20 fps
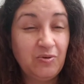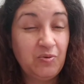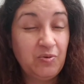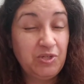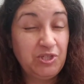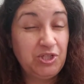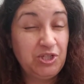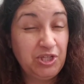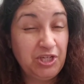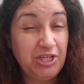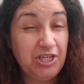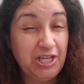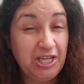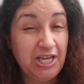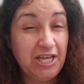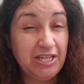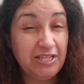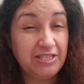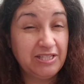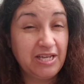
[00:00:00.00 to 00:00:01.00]
what you
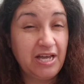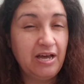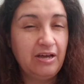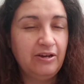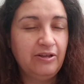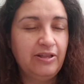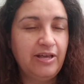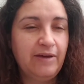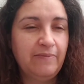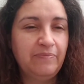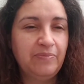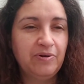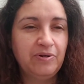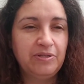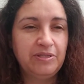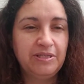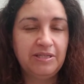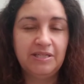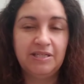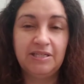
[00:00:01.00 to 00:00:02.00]
get out of that
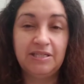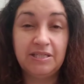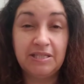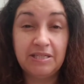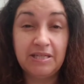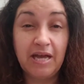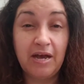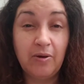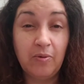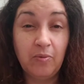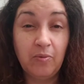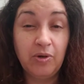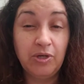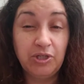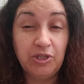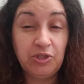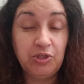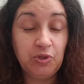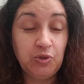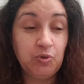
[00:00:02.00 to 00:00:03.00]
person is not what
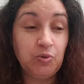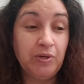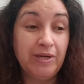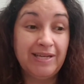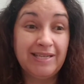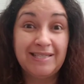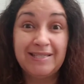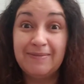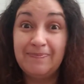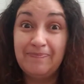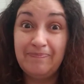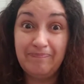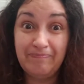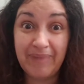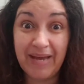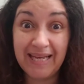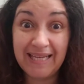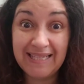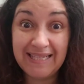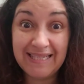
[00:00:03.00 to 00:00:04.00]
you
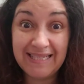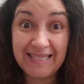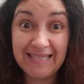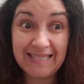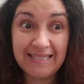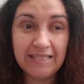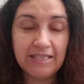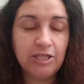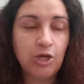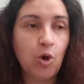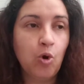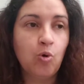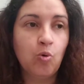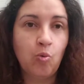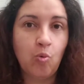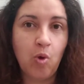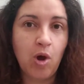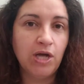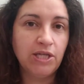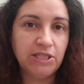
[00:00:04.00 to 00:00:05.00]
expected or
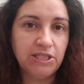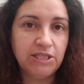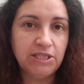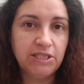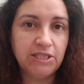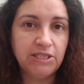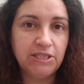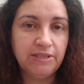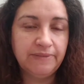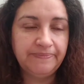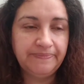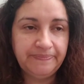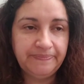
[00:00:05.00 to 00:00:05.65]
wanted.